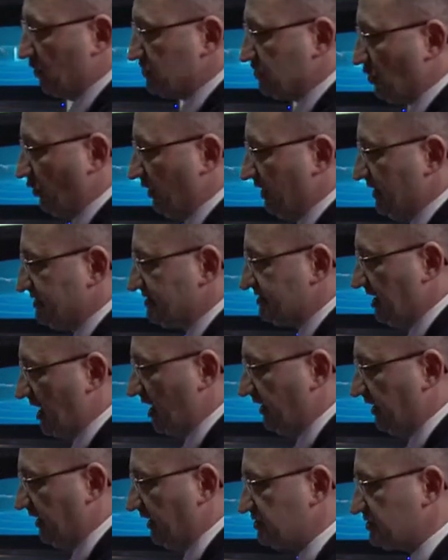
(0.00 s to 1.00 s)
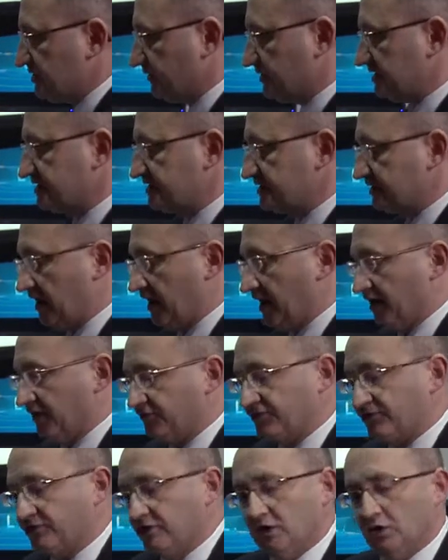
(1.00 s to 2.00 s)
So inside each of these
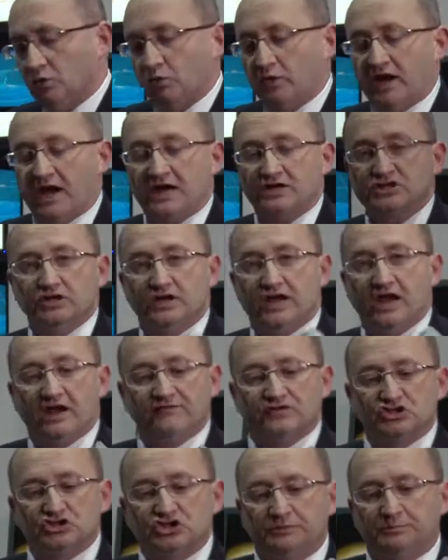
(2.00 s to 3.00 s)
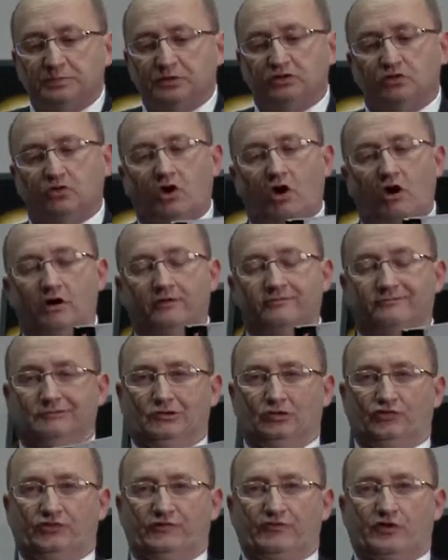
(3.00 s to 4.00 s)
sleds, we actually have a GPU card. A
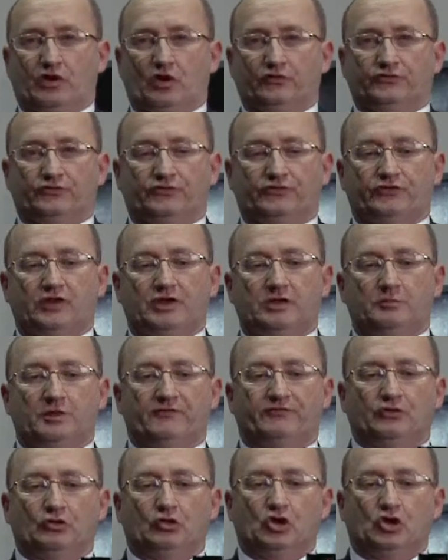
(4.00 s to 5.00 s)
little difficult to see, but if you